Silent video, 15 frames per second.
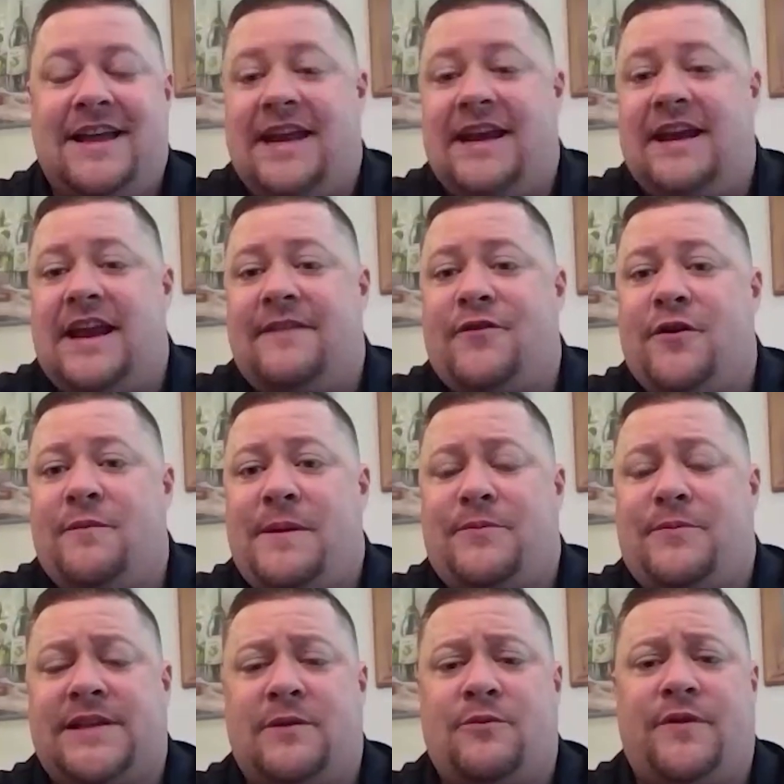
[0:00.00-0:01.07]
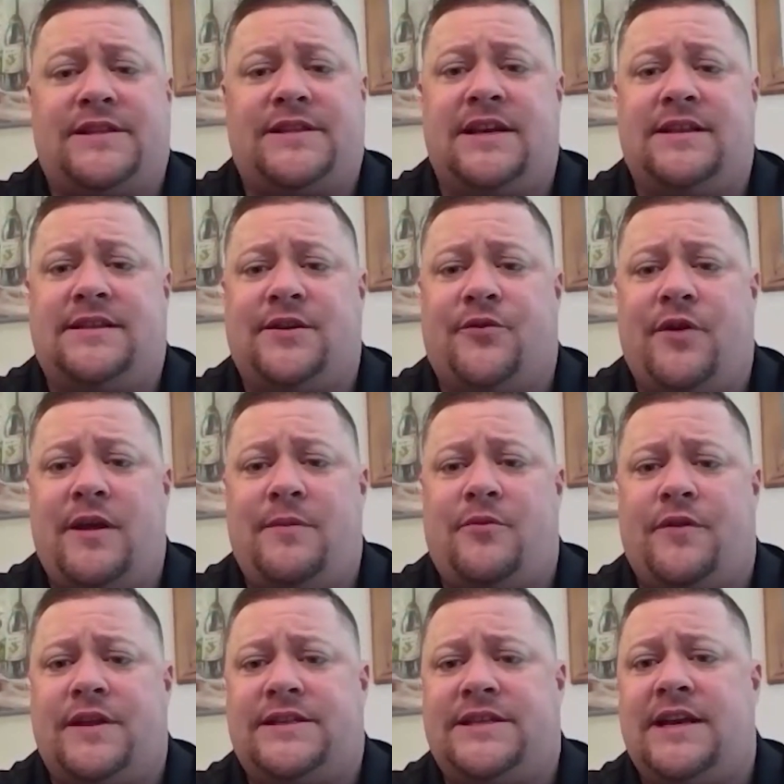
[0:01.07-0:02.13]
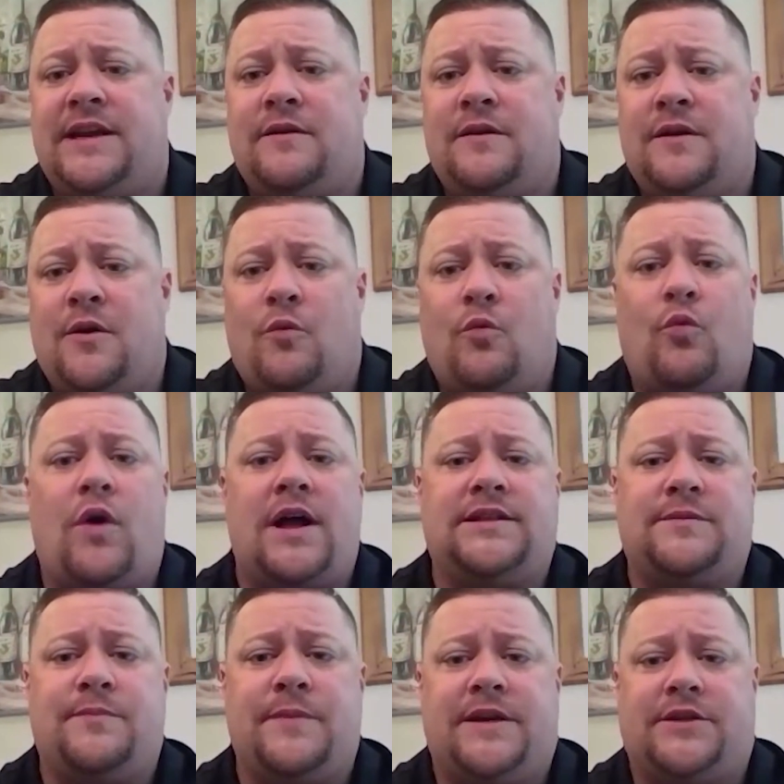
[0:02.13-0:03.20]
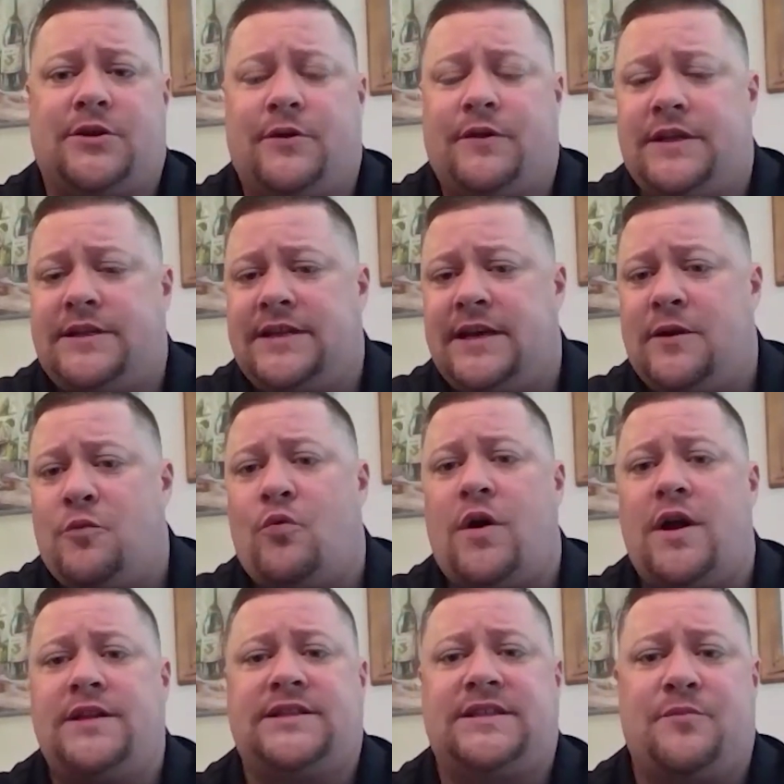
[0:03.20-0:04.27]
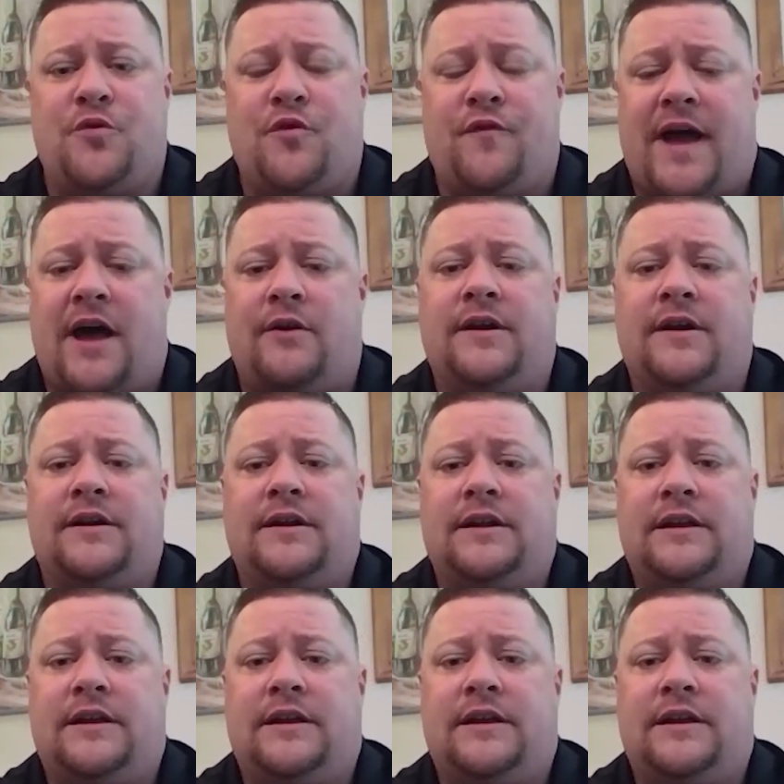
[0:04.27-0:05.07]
And I've heard people say, well, the tenant's agreeable. The tenant wants me to show it. The tenant wants to move out.